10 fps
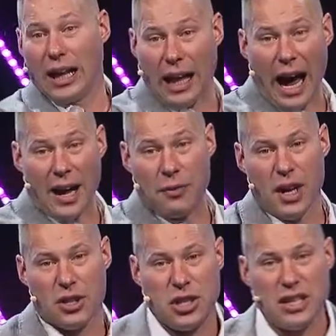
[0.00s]

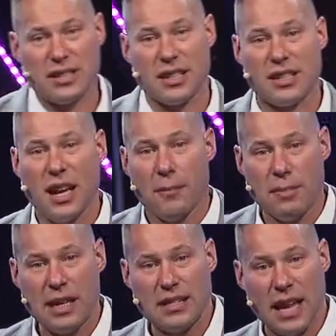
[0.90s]
life. Jesus
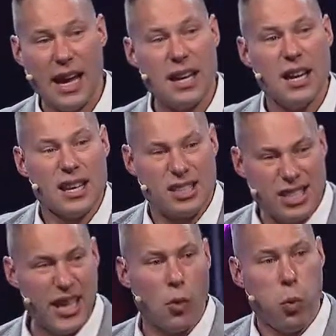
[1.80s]
meets a
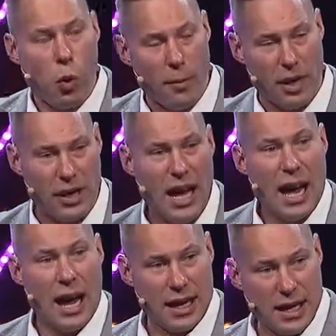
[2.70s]
sick woman
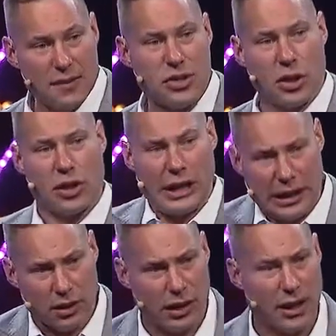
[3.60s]
and gives her
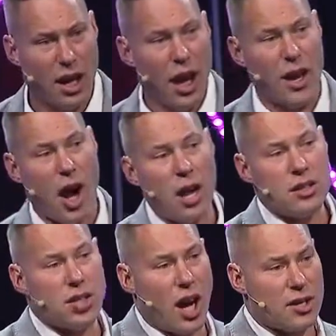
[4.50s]
healing. An
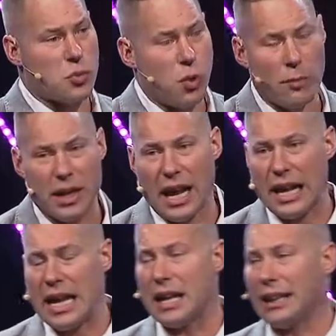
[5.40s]
untouched woman, and
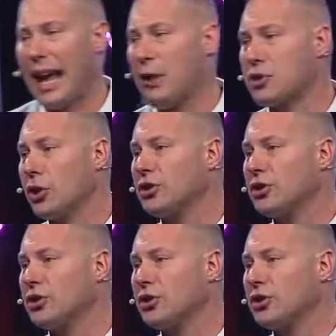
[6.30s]
he allows her